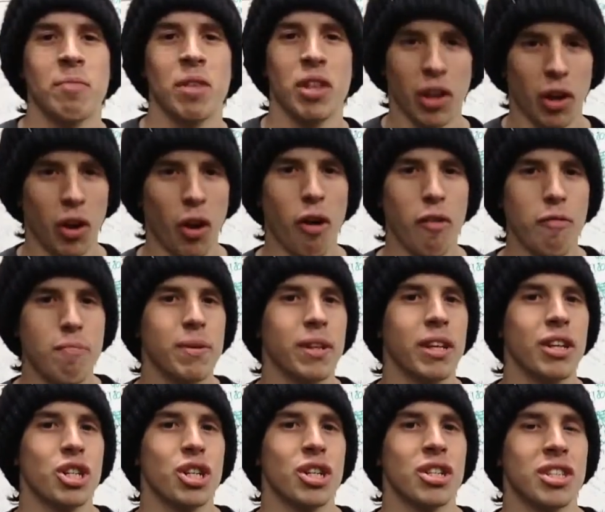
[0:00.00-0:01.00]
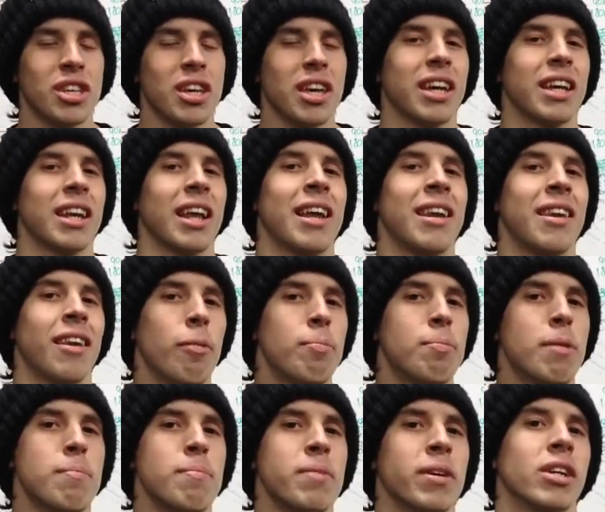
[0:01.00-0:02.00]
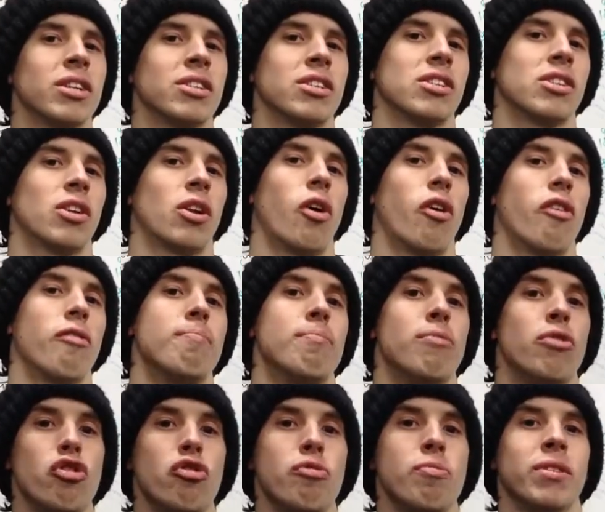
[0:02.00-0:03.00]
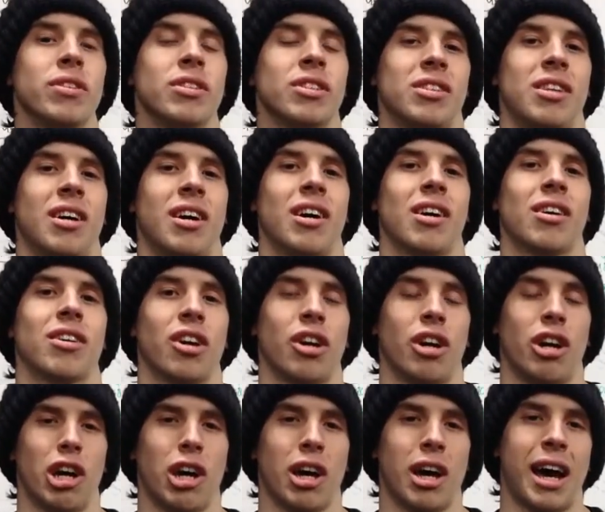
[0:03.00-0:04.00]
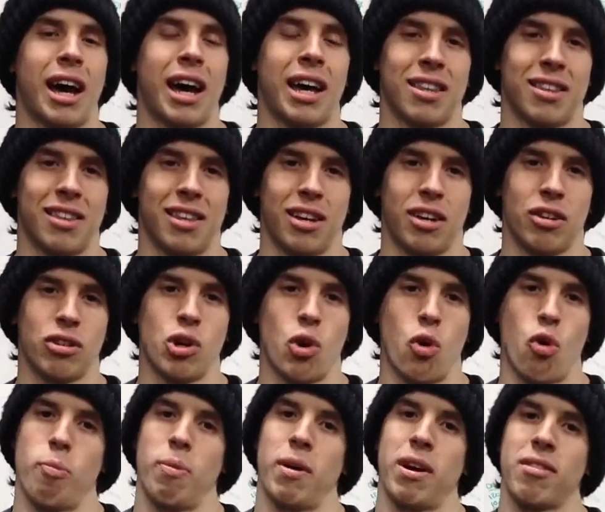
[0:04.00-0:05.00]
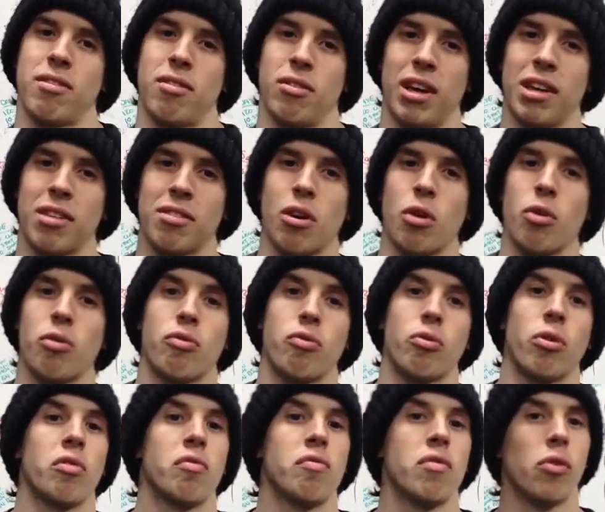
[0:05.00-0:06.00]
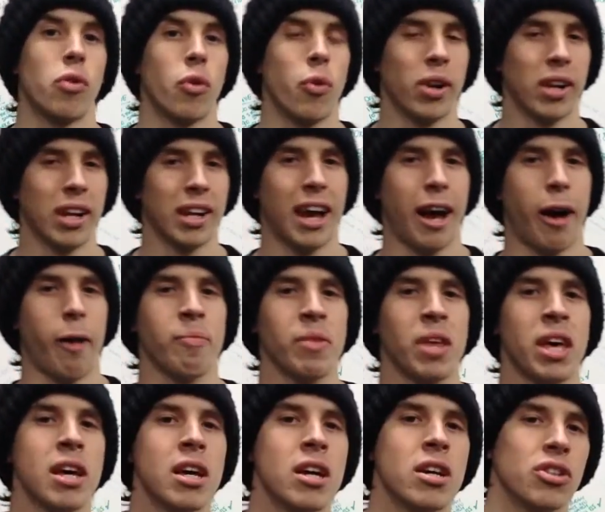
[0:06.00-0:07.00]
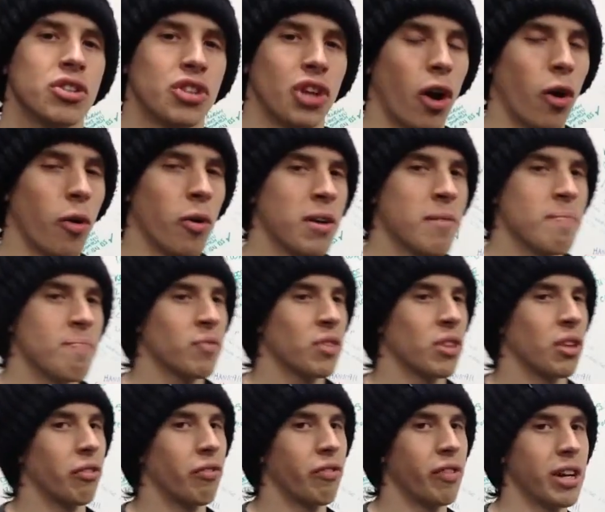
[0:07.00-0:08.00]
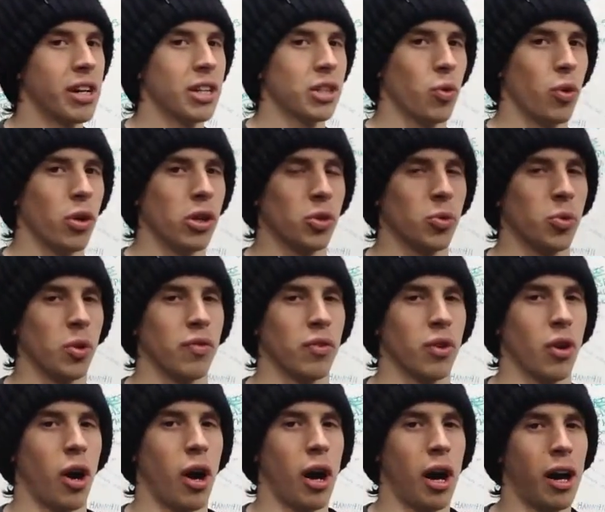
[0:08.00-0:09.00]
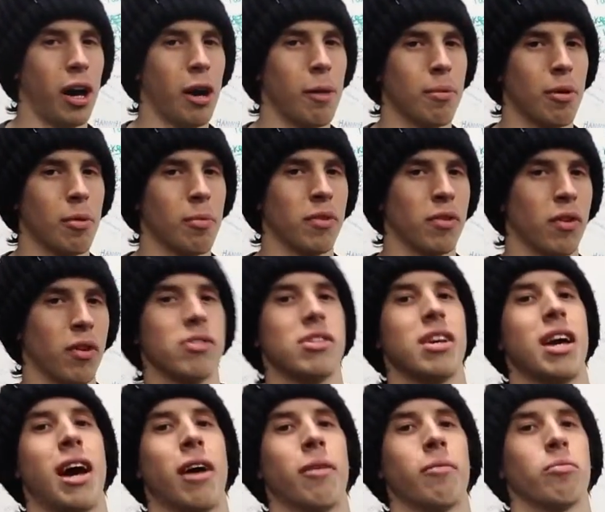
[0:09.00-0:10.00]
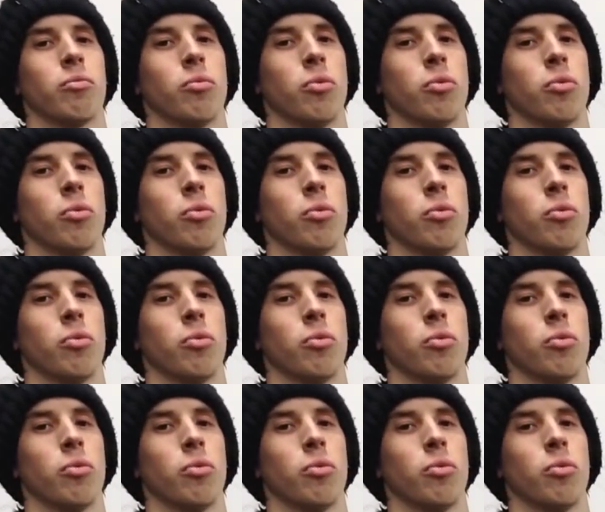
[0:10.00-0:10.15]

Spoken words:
There's a lot of positions that you can end up in because there's a lot of movements that occur at the shoulder blade. So let's go through those real quickly now. So the first ones, we've got up and we've got down.